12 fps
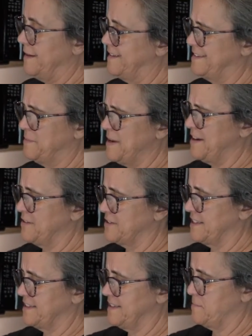Tomatoes.
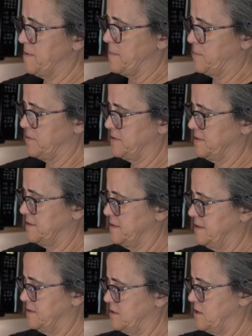I said peppers.
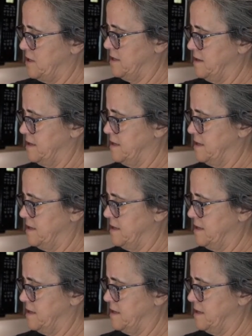Sorry.